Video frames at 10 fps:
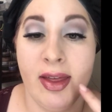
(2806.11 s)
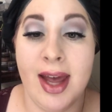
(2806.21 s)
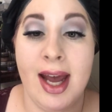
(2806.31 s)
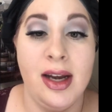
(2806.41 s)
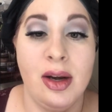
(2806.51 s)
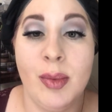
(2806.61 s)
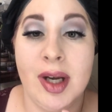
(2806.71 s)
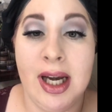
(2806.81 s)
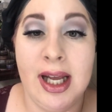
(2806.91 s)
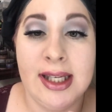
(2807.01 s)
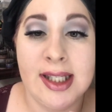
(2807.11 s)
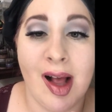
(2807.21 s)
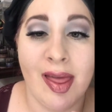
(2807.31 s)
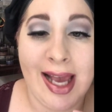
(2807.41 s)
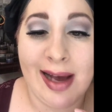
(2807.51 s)
than what it is
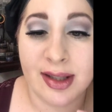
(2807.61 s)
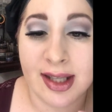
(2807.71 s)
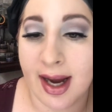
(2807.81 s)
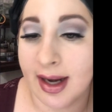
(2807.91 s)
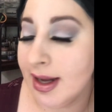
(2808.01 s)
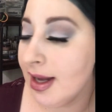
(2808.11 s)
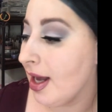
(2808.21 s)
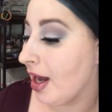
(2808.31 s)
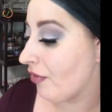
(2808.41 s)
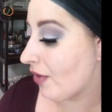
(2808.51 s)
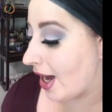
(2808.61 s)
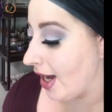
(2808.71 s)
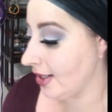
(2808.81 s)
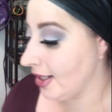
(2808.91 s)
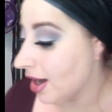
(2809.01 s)
on the outside. If
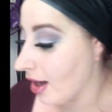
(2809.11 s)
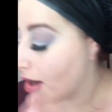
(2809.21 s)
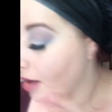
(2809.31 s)
I did not